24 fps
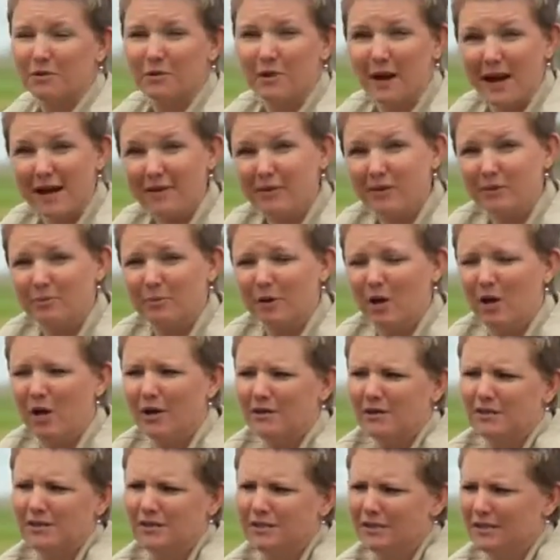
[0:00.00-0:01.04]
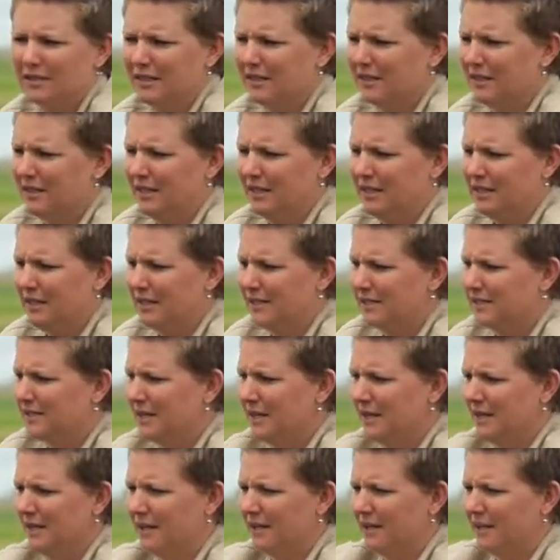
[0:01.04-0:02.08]
throughout the plot is
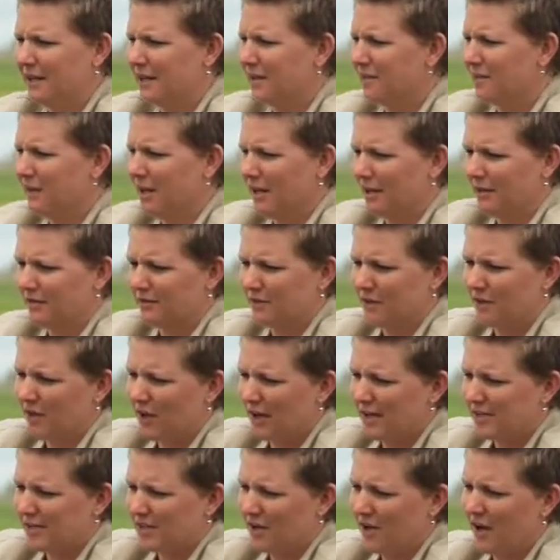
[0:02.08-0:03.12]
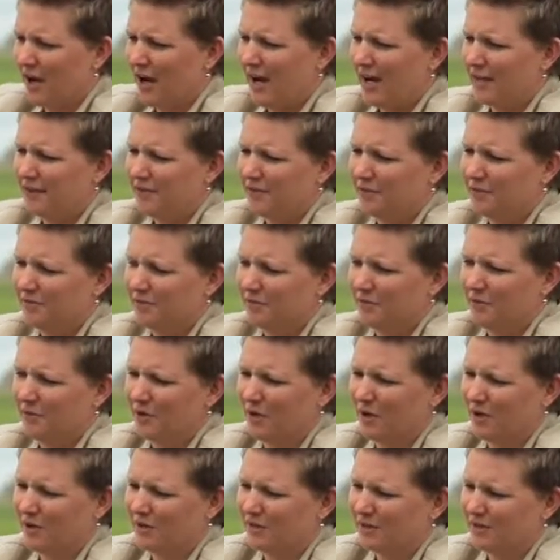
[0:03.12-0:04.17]
a nice height. We've
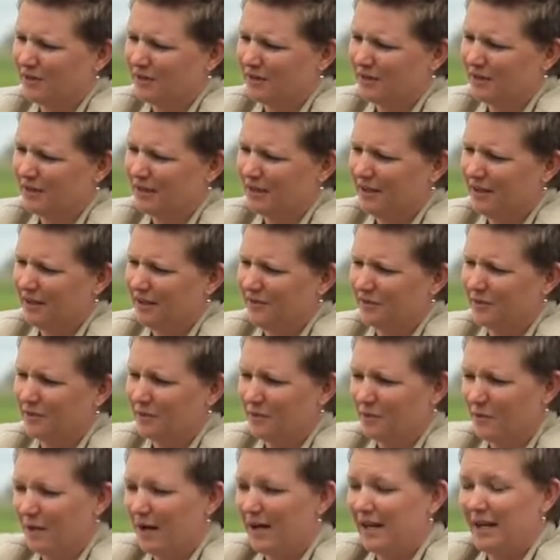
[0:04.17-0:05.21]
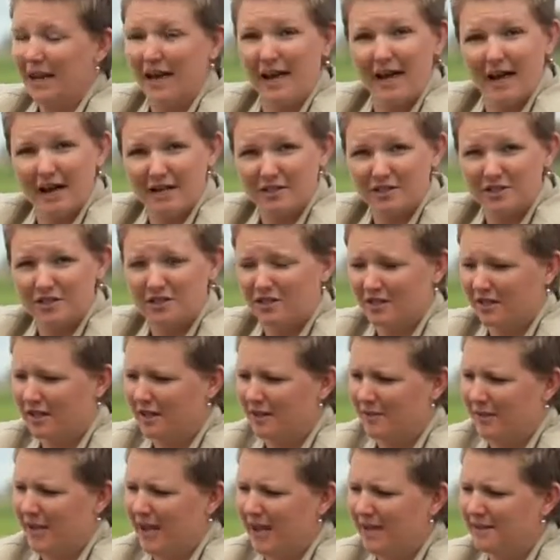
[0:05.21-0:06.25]
got quite large
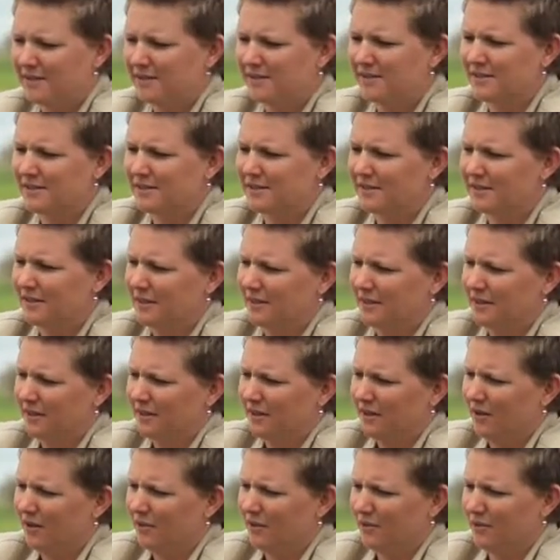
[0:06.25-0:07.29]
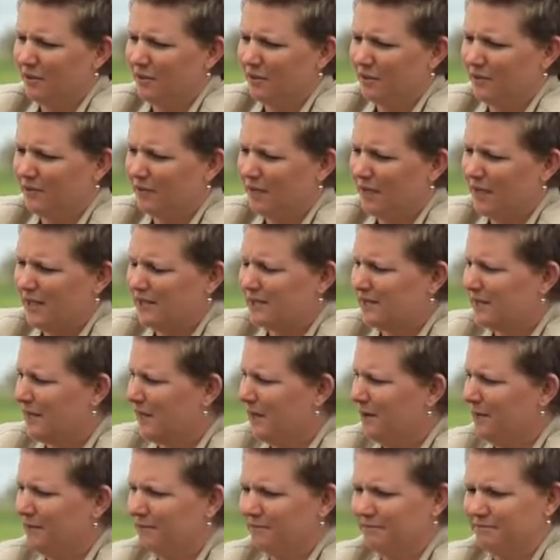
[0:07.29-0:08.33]
heads on all of these
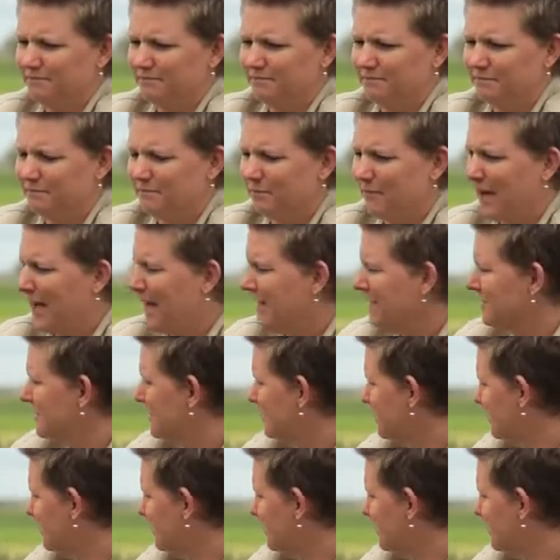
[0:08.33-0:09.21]
plants